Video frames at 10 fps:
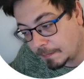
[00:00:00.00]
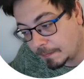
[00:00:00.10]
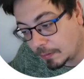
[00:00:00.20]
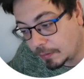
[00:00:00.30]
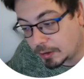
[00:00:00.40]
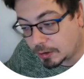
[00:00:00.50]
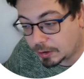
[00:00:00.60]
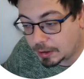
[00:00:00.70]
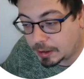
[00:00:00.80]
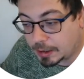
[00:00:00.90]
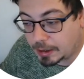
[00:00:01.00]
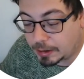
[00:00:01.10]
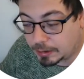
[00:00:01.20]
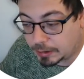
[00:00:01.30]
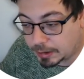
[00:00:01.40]
which
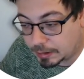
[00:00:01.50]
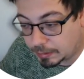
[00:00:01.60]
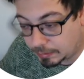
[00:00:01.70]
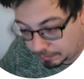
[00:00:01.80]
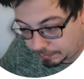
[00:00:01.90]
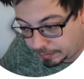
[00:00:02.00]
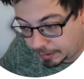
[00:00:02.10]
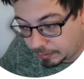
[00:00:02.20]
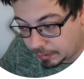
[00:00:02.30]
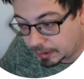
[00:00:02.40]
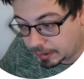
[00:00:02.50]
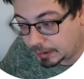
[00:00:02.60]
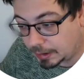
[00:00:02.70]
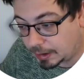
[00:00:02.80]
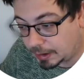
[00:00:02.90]
just by look at it
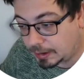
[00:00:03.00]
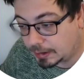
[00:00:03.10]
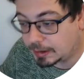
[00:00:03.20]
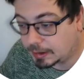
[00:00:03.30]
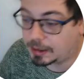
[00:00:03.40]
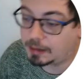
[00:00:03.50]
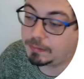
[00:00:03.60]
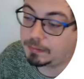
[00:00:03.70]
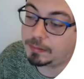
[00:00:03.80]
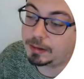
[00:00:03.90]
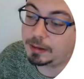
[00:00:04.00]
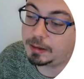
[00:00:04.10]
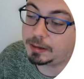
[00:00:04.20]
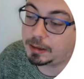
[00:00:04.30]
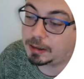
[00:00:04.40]
is the same.
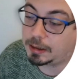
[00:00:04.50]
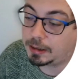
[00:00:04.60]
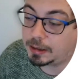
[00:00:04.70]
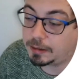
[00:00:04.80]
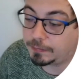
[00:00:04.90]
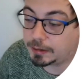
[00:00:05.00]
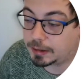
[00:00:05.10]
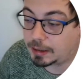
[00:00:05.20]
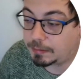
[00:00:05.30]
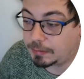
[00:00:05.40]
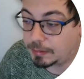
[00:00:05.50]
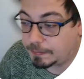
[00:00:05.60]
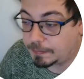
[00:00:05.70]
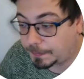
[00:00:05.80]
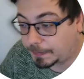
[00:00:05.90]
They have the same
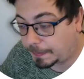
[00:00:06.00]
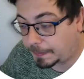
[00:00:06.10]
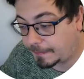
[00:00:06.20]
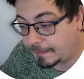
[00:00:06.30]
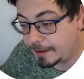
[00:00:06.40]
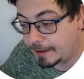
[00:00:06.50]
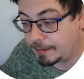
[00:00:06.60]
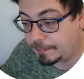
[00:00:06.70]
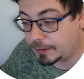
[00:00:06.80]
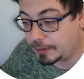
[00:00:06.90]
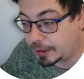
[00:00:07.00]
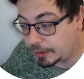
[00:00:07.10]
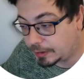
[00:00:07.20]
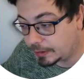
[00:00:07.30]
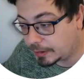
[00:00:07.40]

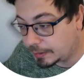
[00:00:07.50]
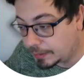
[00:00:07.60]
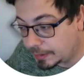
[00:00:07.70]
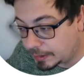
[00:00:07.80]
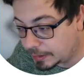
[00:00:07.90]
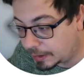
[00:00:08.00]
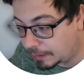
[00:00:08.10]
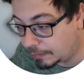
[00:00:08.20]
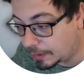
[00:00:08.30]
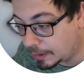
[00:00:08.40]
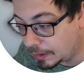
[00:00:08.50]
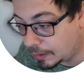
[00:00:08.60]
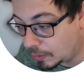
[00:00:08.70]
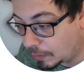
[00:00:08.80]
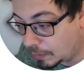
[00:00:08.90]
structure, the same
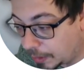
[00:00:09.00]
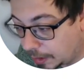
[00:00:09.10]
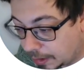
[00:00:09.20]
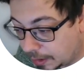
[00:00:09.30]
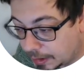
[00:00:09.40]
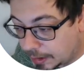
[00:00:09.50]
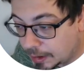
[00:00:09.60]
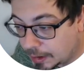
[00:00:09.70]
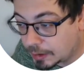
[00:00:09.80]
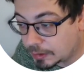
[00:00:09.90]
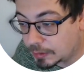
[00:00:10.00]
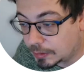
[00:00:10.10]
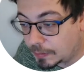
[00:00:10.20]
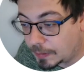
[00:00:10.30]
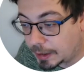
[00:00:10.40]
components inside.
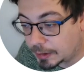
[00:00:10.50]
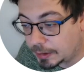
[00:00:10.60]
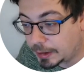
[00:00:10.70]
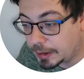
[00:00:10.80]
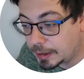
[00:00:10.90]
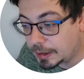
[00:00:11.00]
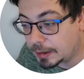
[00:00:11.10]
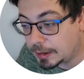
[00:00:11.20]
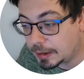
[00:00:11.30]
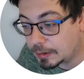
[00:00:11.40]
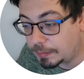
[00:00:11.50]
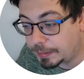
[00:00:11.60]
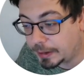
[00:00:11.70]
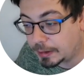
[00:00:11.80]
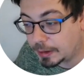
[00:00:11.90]
So actually this
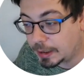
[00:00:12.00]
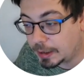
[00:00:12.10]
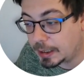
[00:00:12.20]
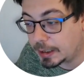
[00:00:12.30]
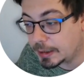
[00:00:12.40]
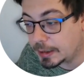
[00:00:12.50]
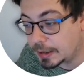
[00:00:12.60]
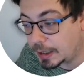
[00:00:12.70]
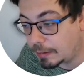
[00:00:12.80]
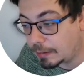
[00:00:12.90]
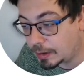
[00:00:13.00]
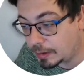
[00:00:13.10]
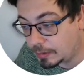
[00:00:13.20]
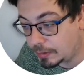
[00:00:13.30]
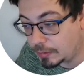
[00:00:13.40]
operator here is the same when
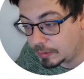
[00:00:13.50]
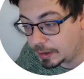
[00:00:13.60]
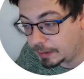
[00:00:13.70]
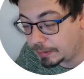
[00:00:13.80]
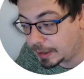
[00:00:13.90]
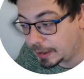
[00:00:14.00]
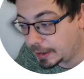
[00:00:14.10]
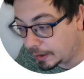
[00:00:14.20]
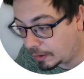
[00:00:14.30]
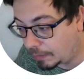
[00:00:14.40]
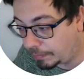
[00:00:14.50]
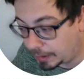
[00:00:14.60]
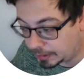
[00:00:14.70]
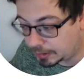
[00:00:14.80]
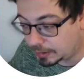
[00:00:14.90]
you apply the
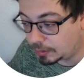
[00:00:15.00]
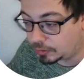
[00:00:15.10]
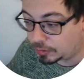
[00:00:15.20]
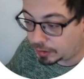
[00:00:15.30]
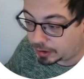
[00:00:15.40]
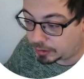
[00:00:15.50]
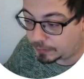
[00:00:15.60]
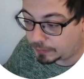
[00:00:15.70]
complex conjugation.